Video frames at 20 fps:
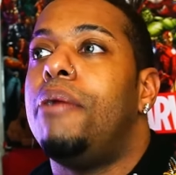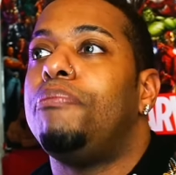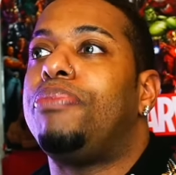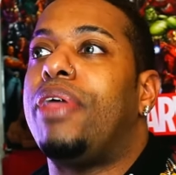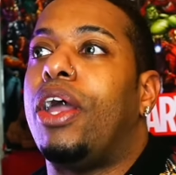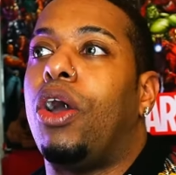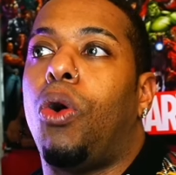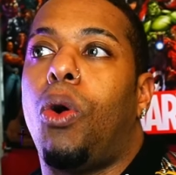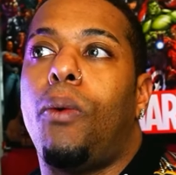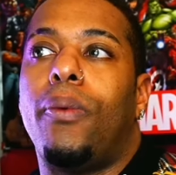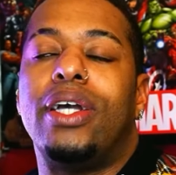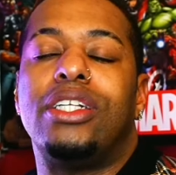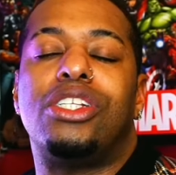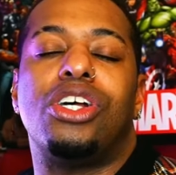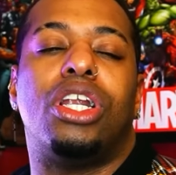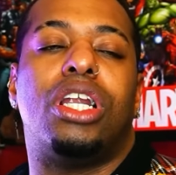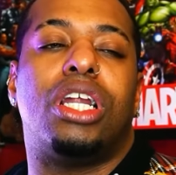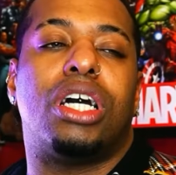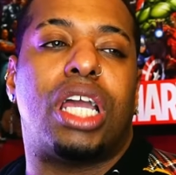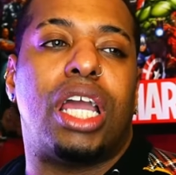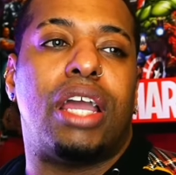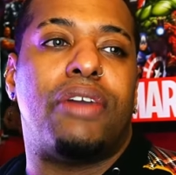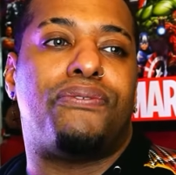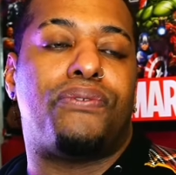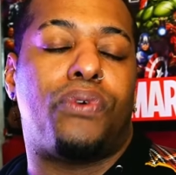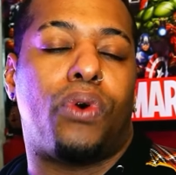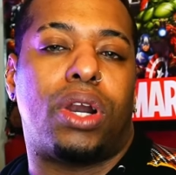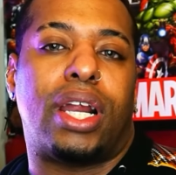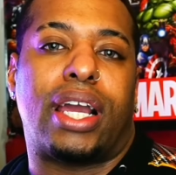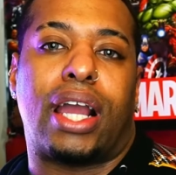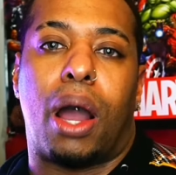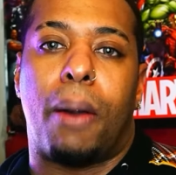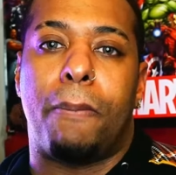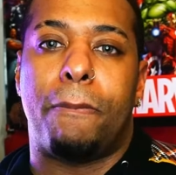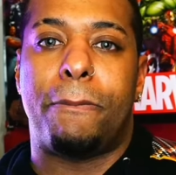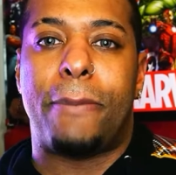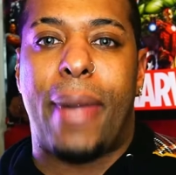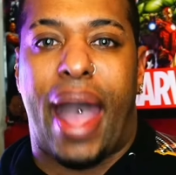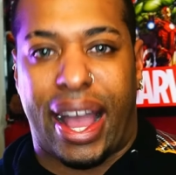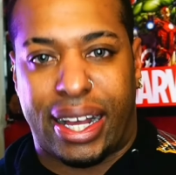they always are looking for, like, a
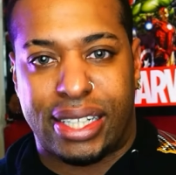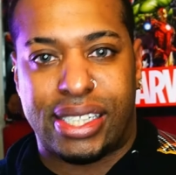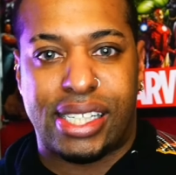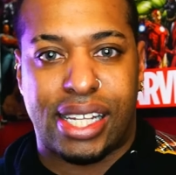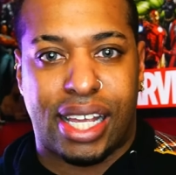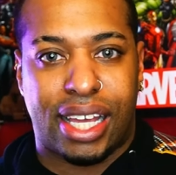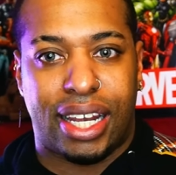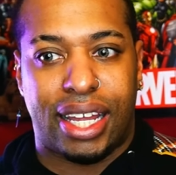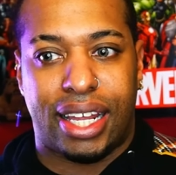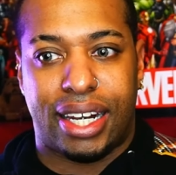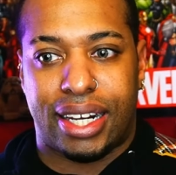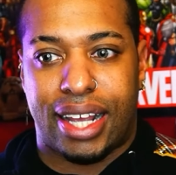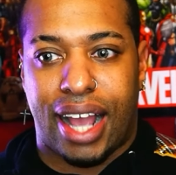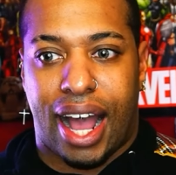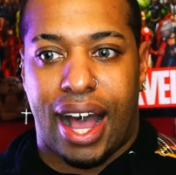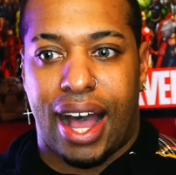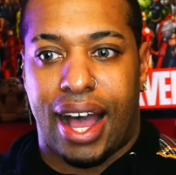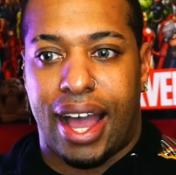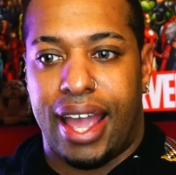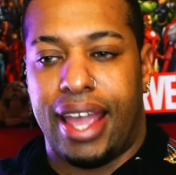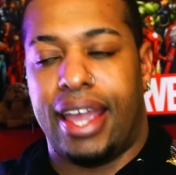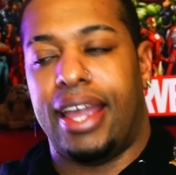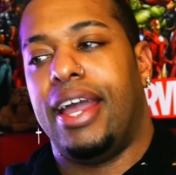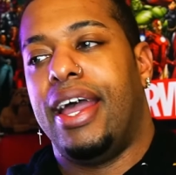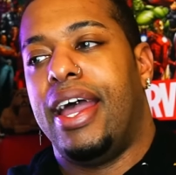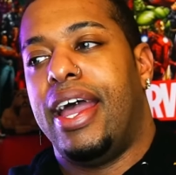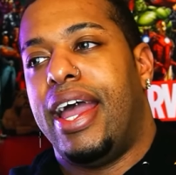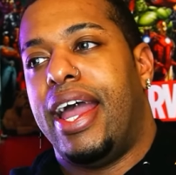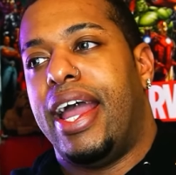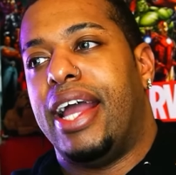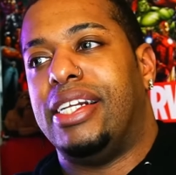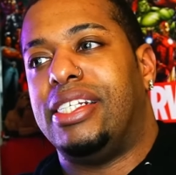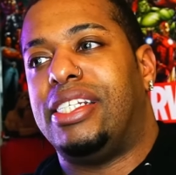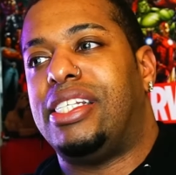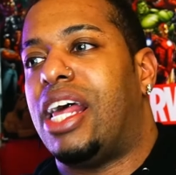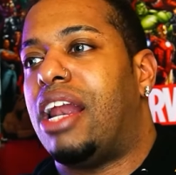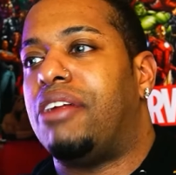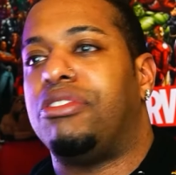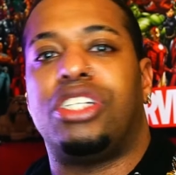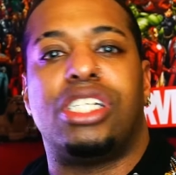masculine guy,
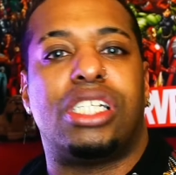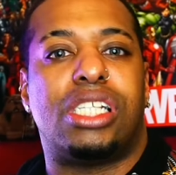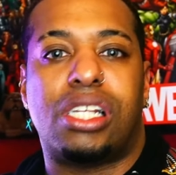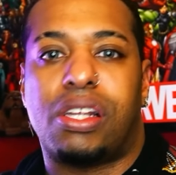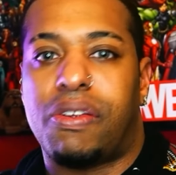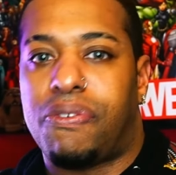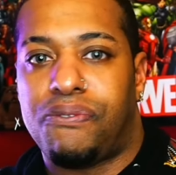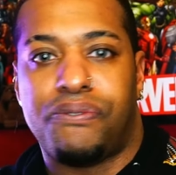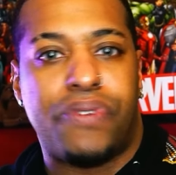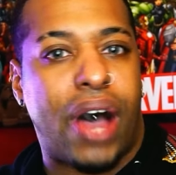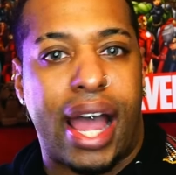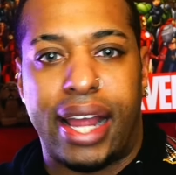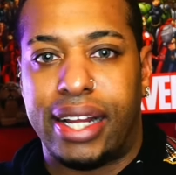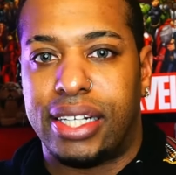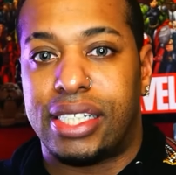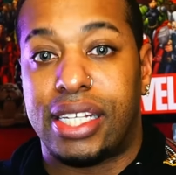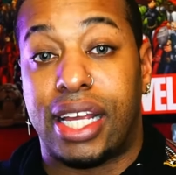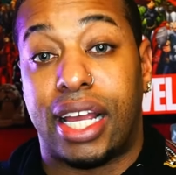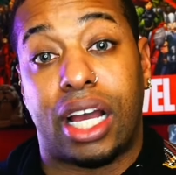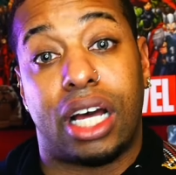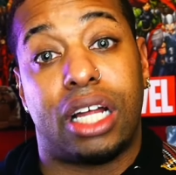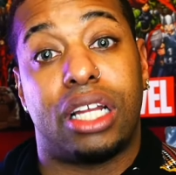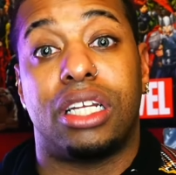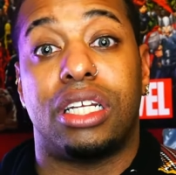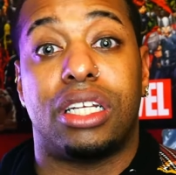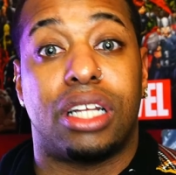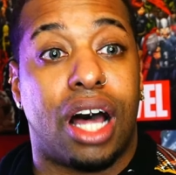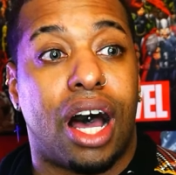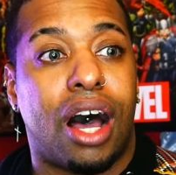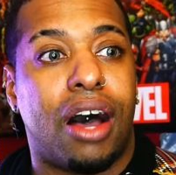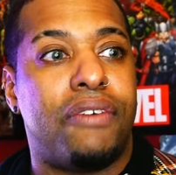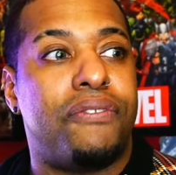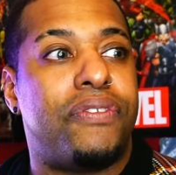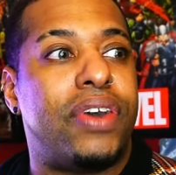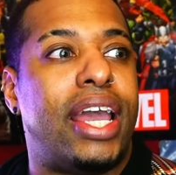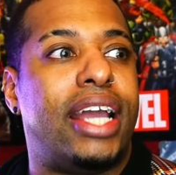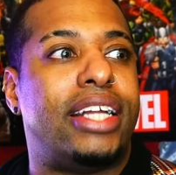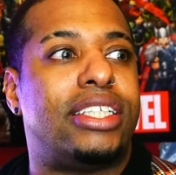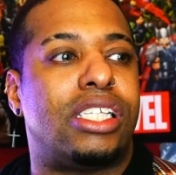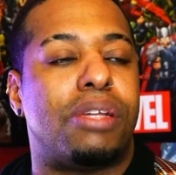instead of just finding love.
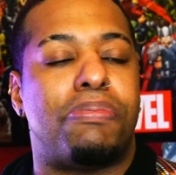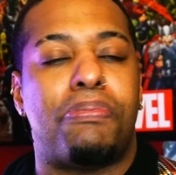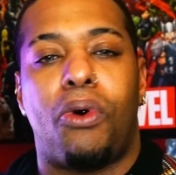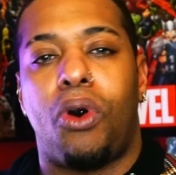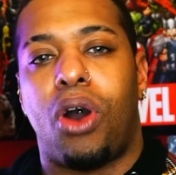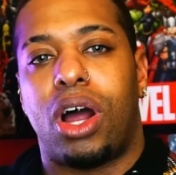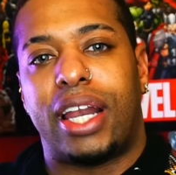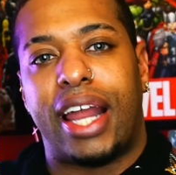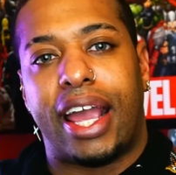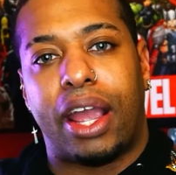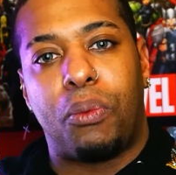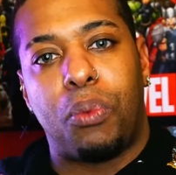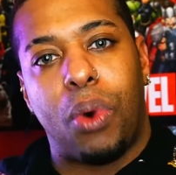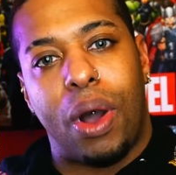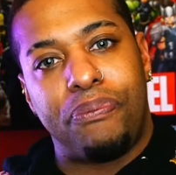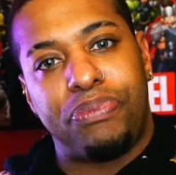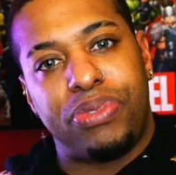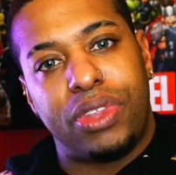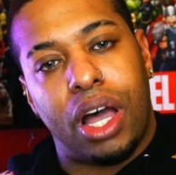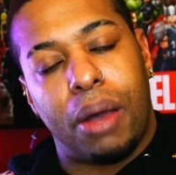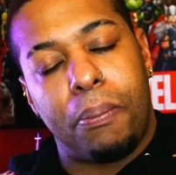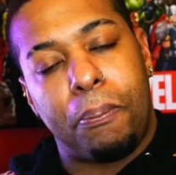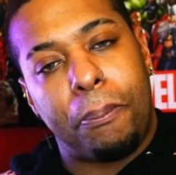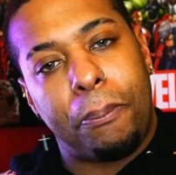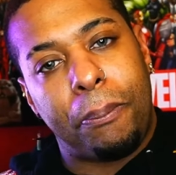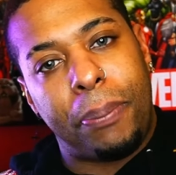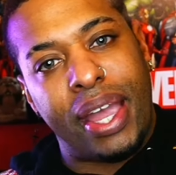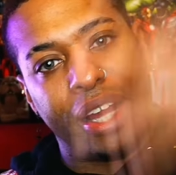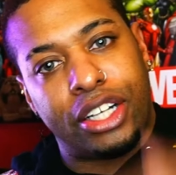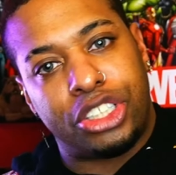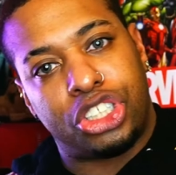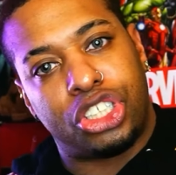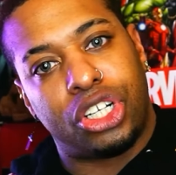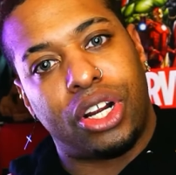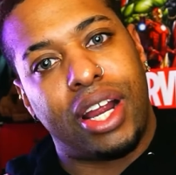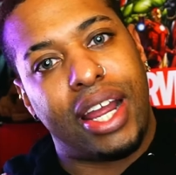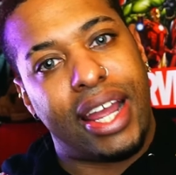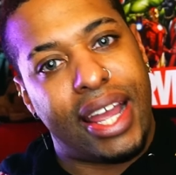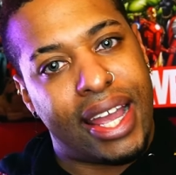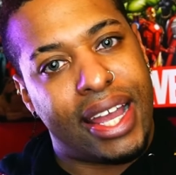It's more like what the
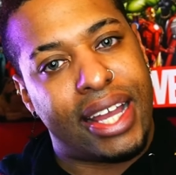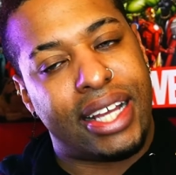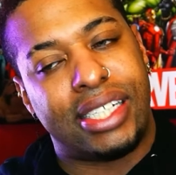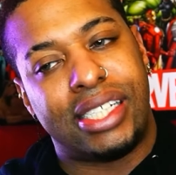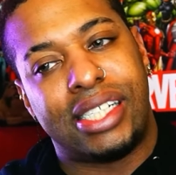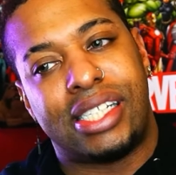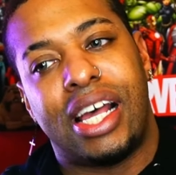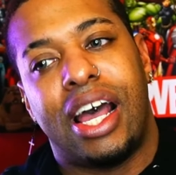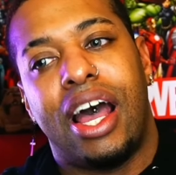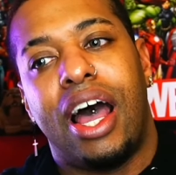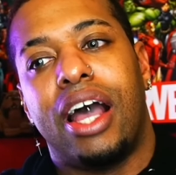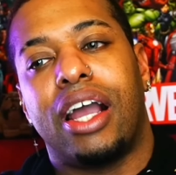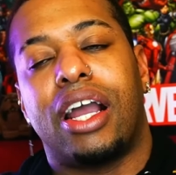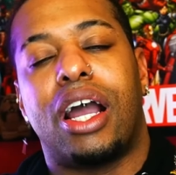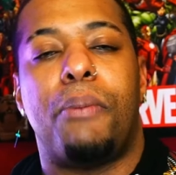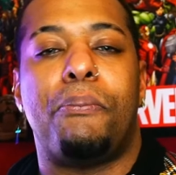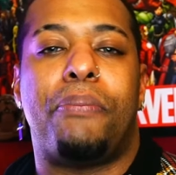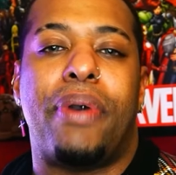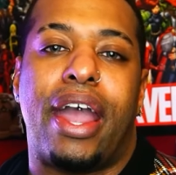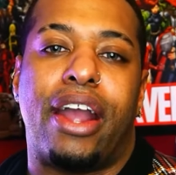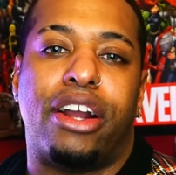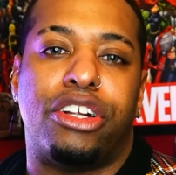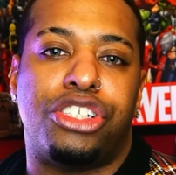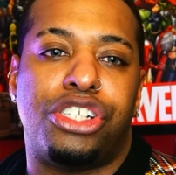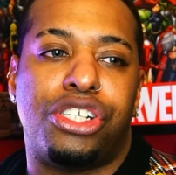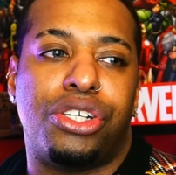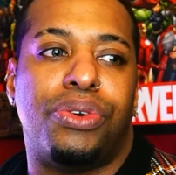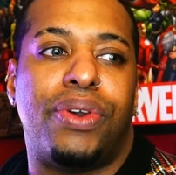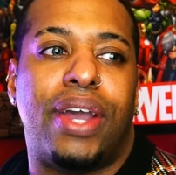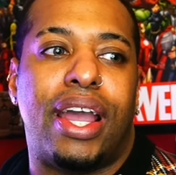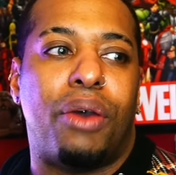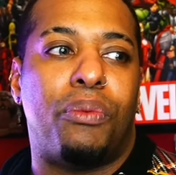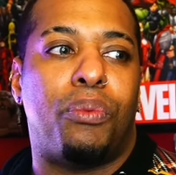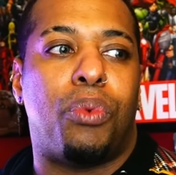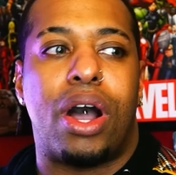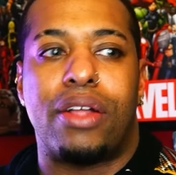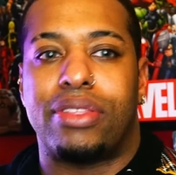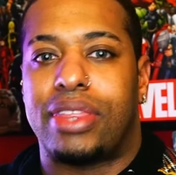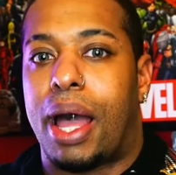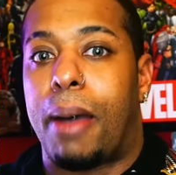picture is, compared to
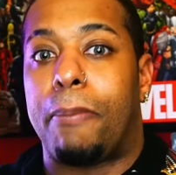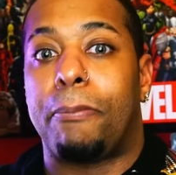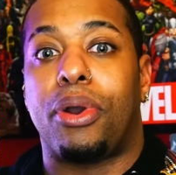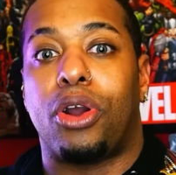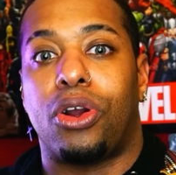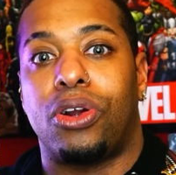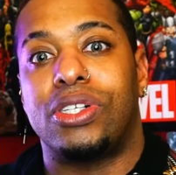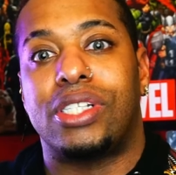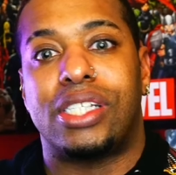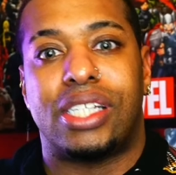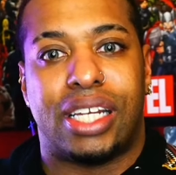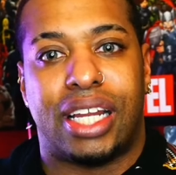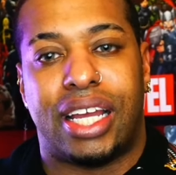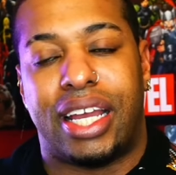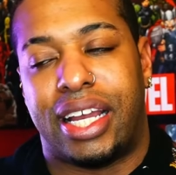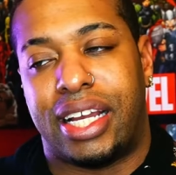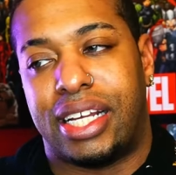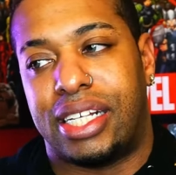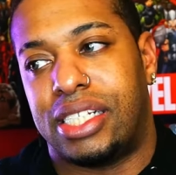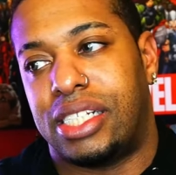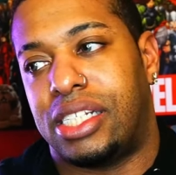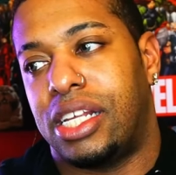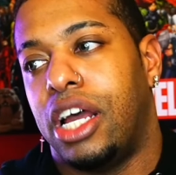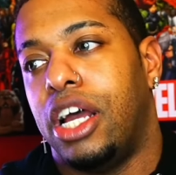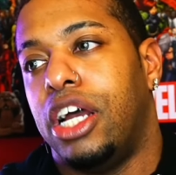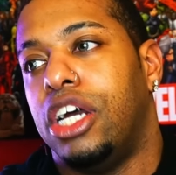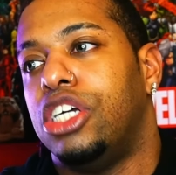what that person is.